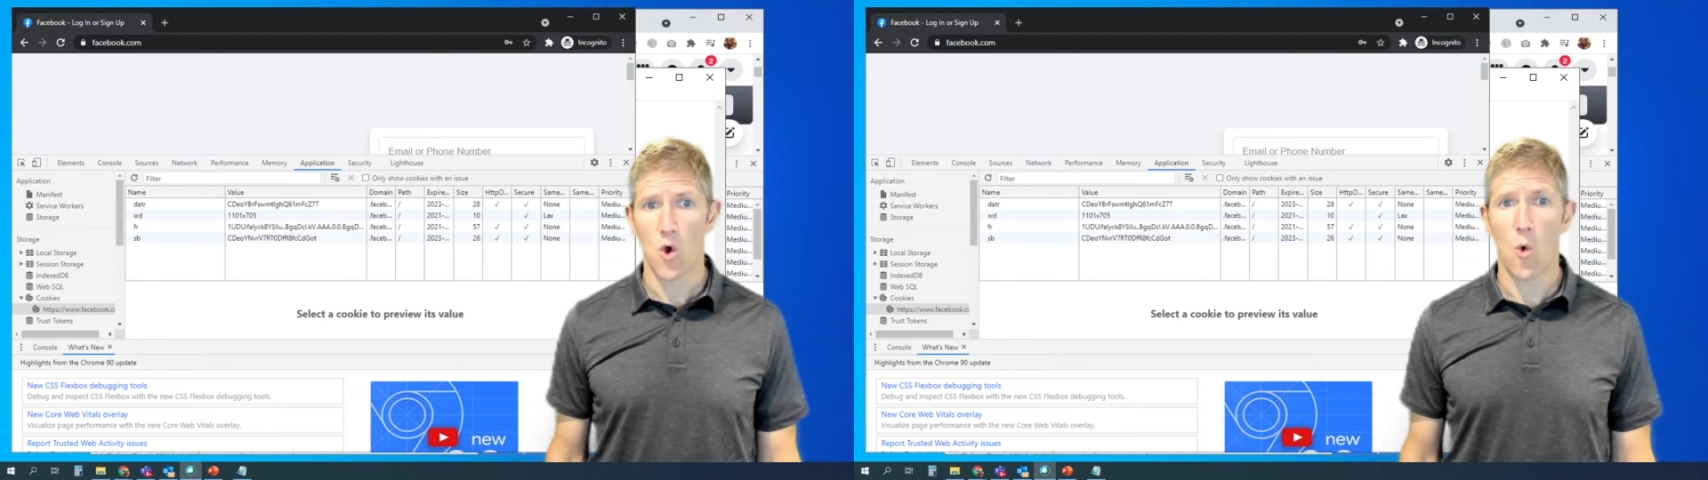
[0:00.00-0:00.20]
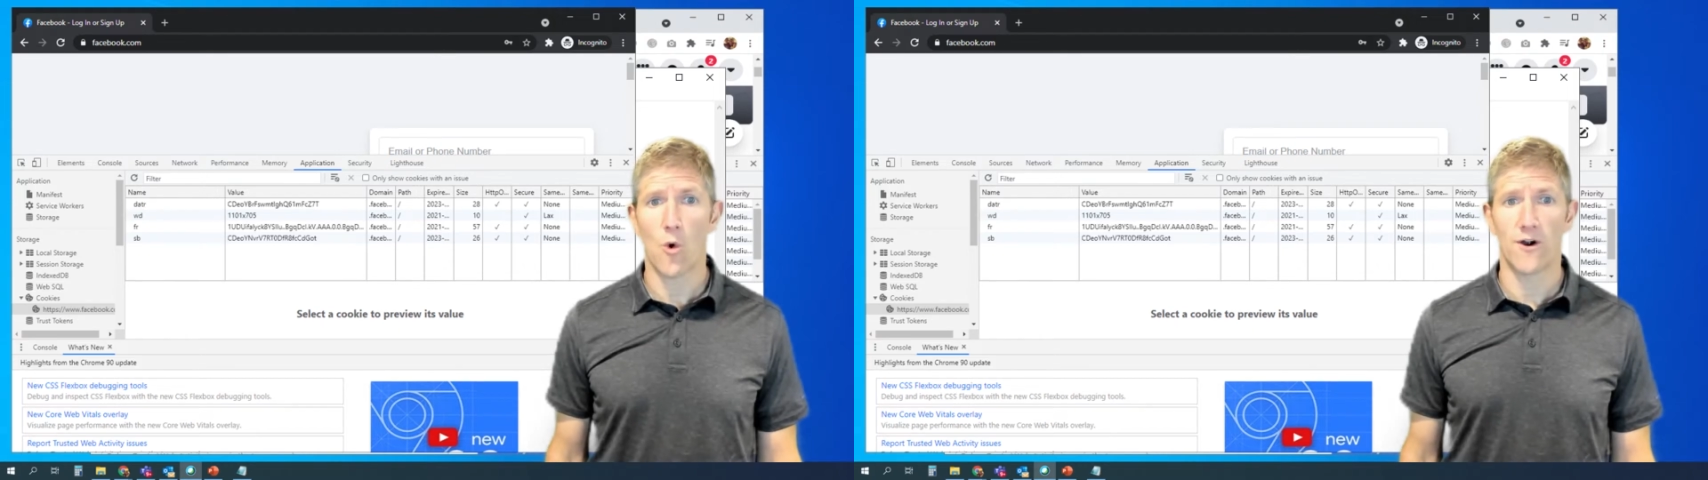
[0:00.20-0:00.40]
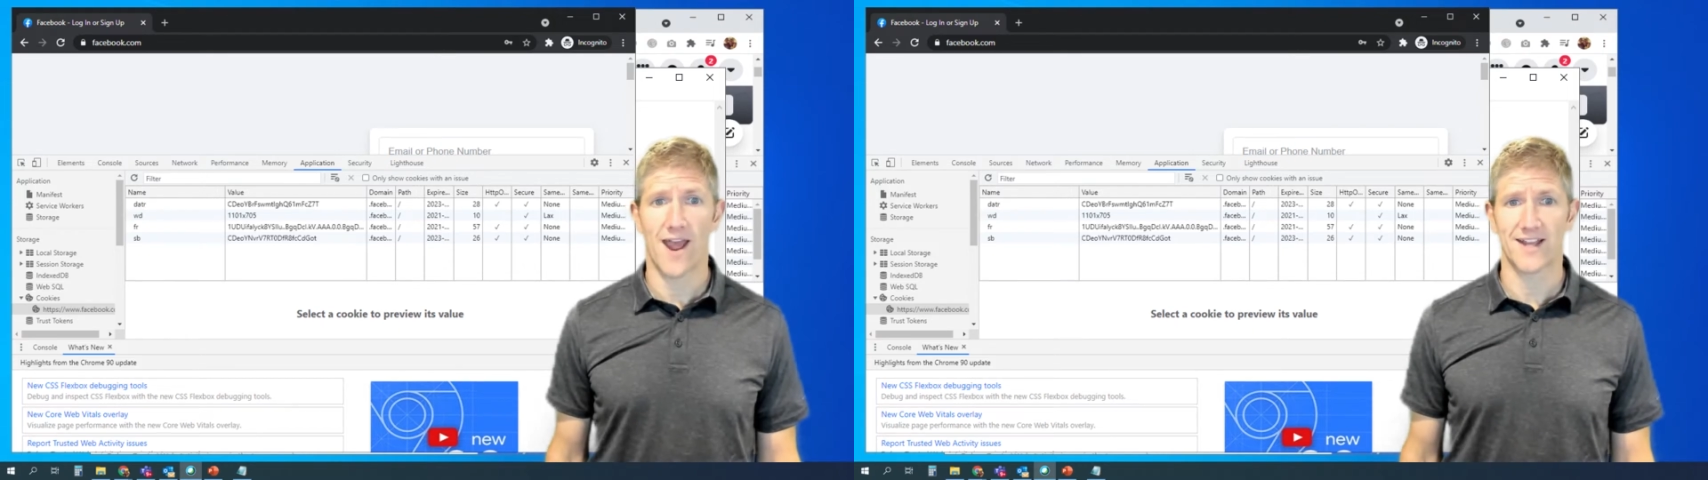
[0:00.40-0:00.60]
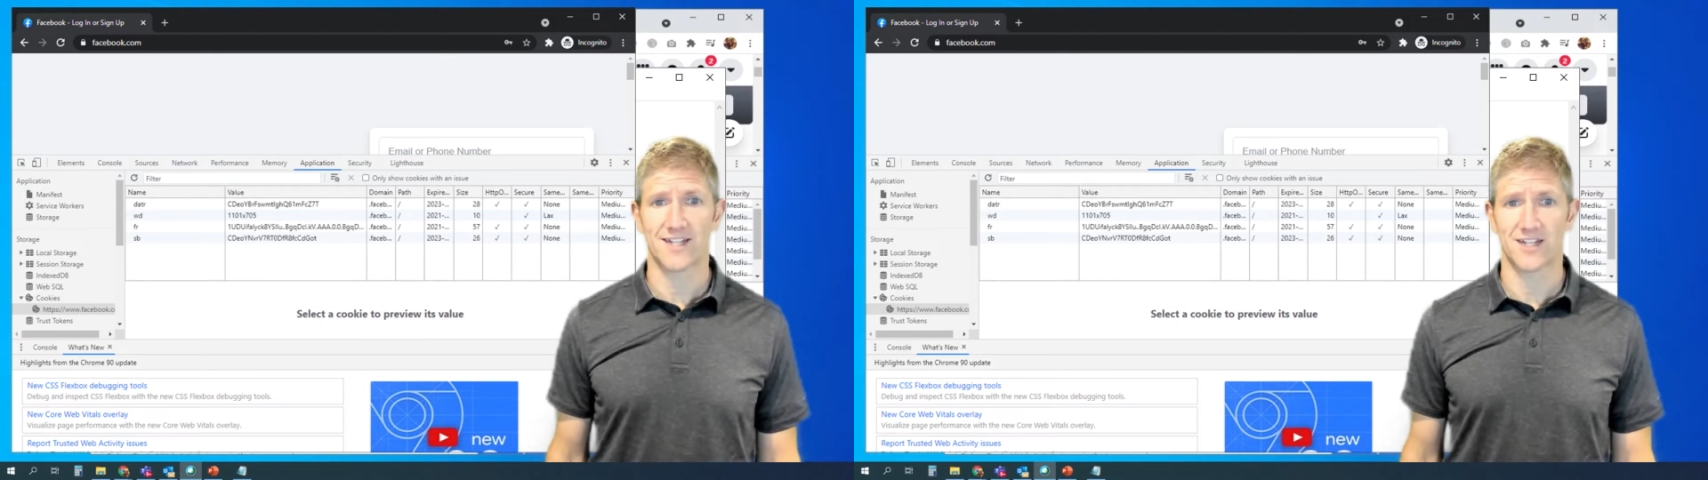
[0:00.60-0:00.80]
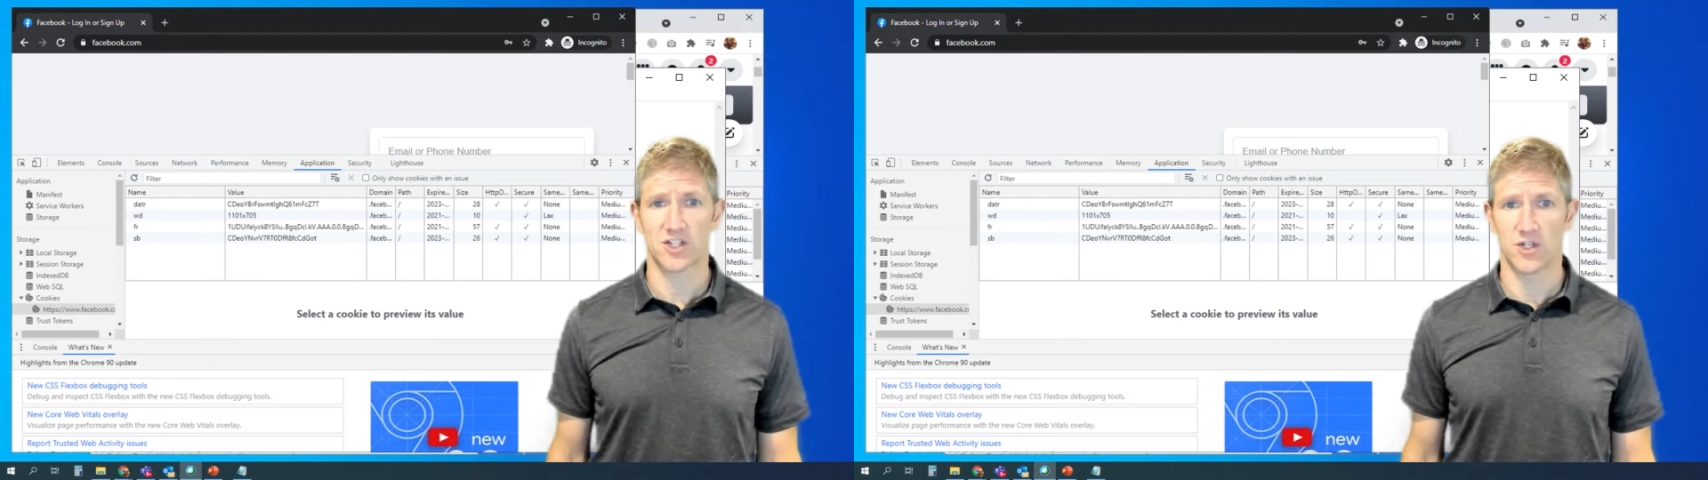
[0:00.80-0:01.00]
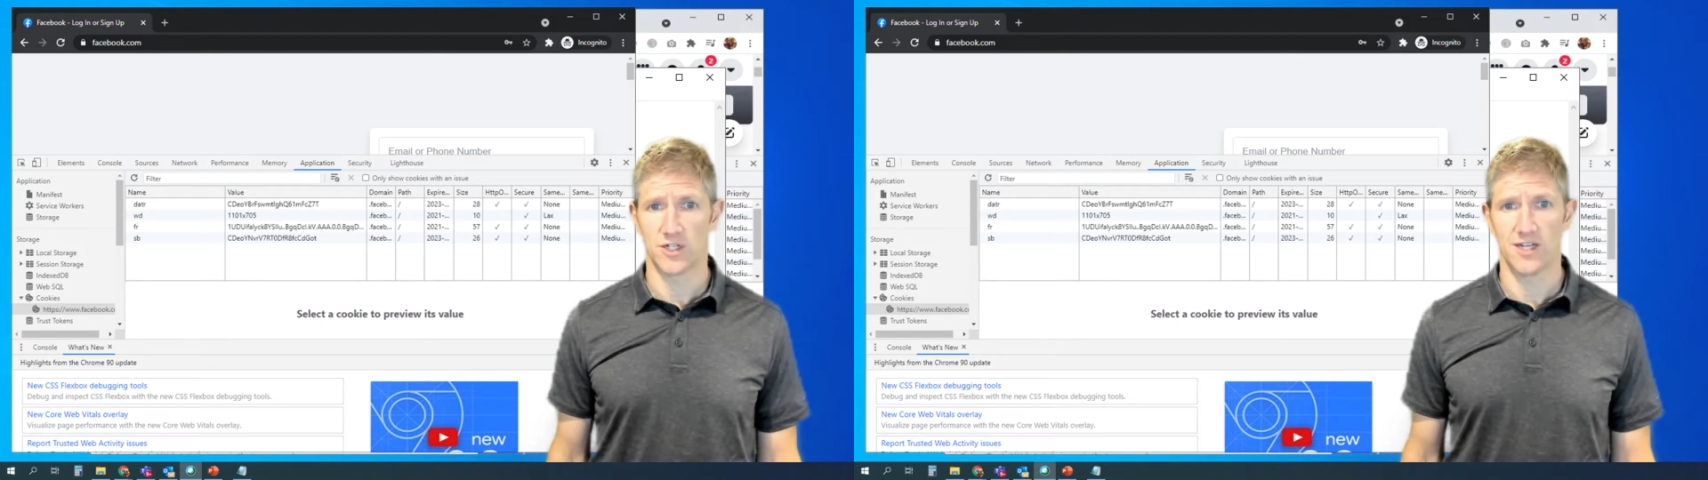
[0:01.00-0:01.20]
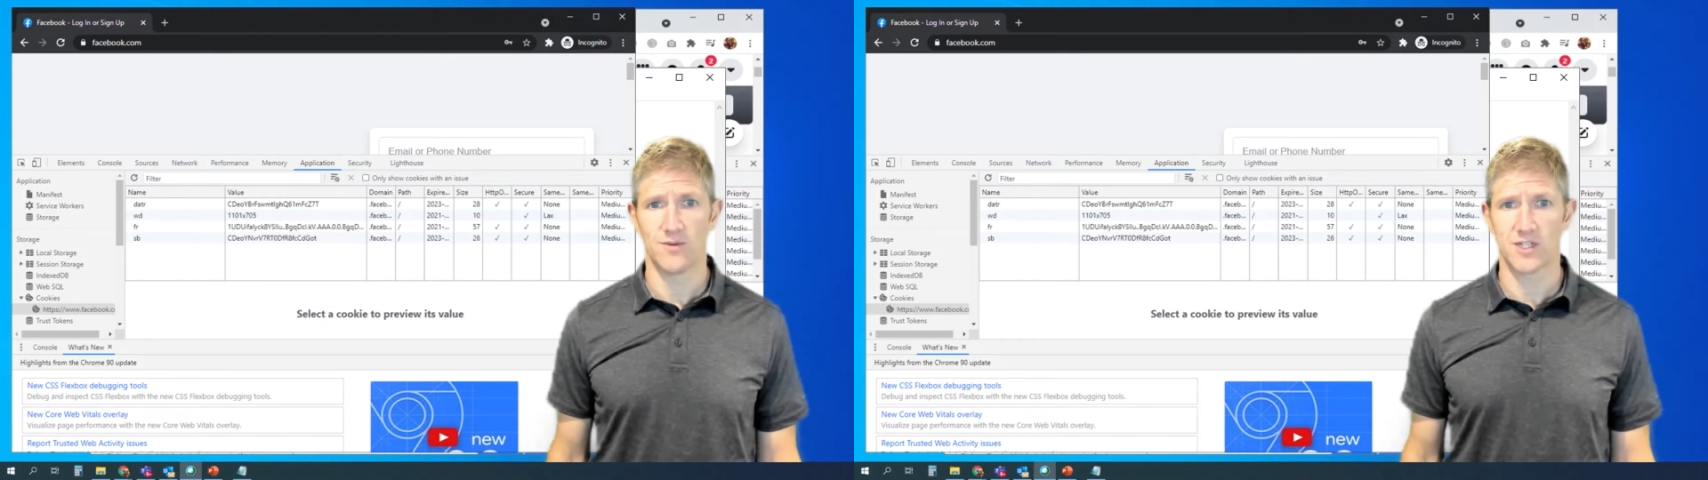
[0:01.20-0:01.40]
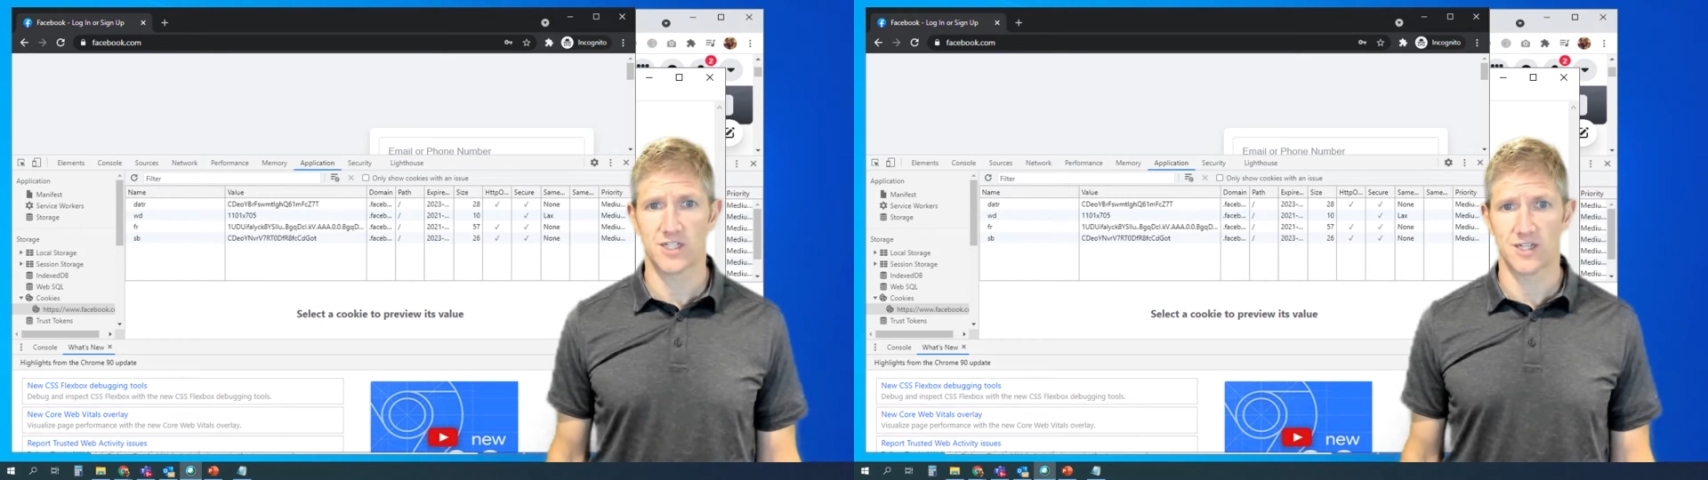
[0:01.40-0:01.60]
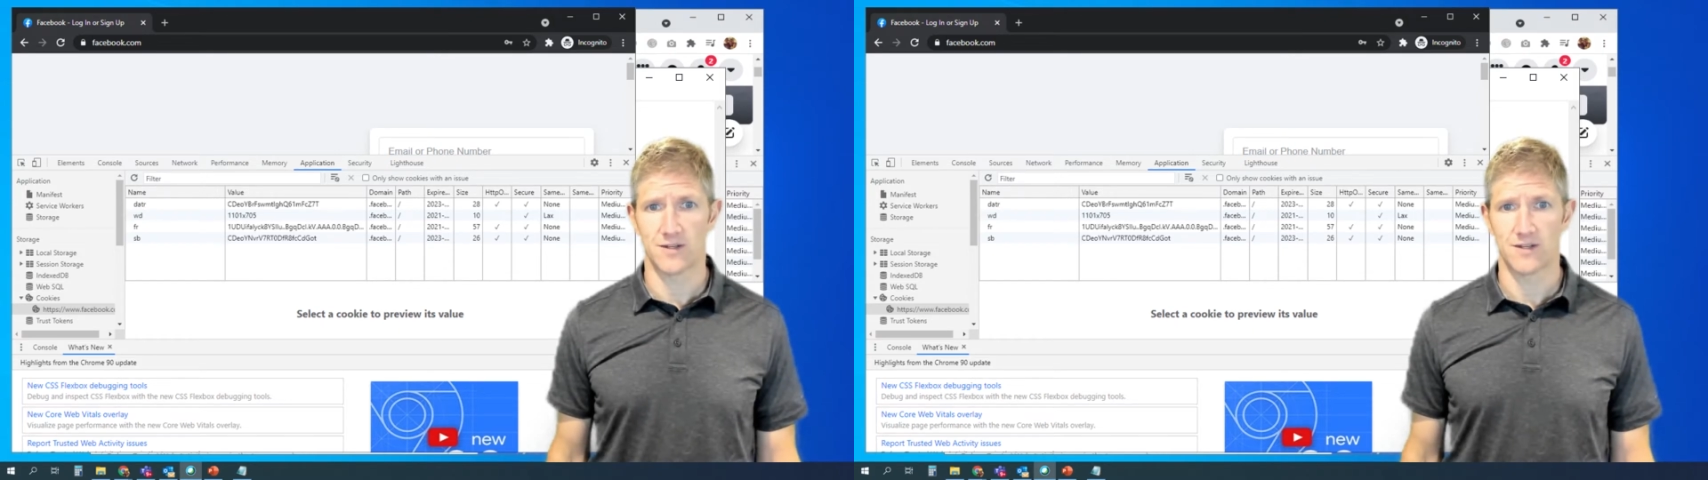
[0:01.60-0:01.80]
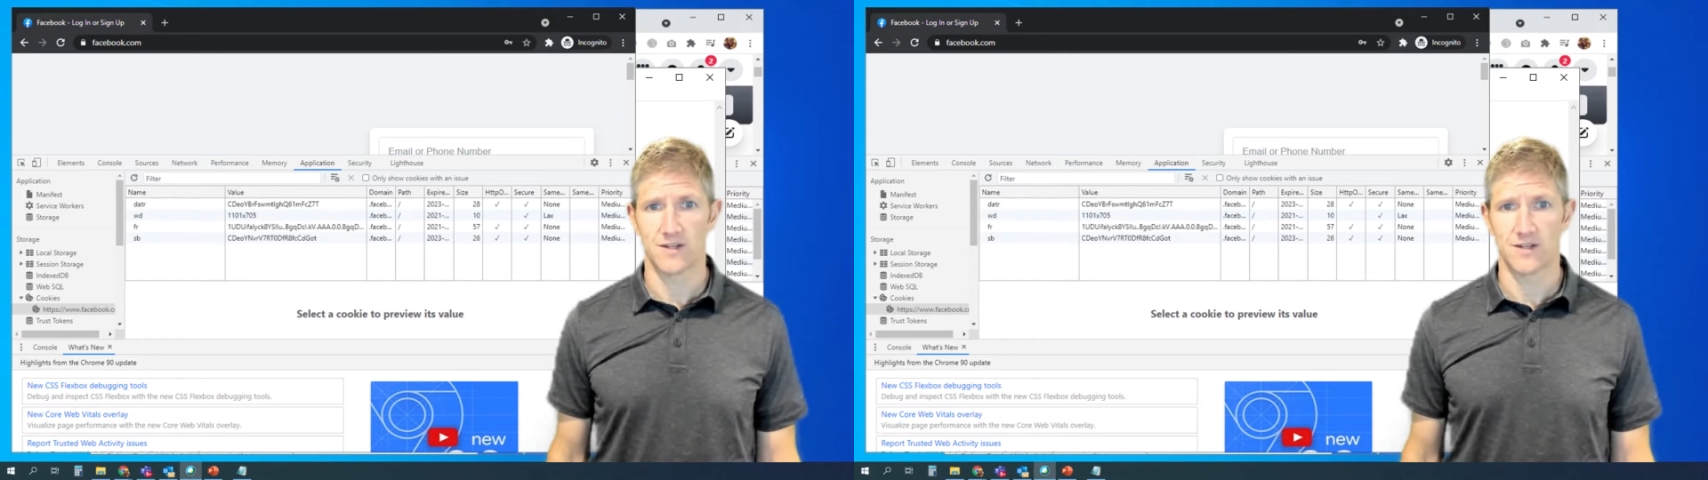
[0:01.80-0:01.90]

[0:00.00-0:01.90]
or XS cookie listed.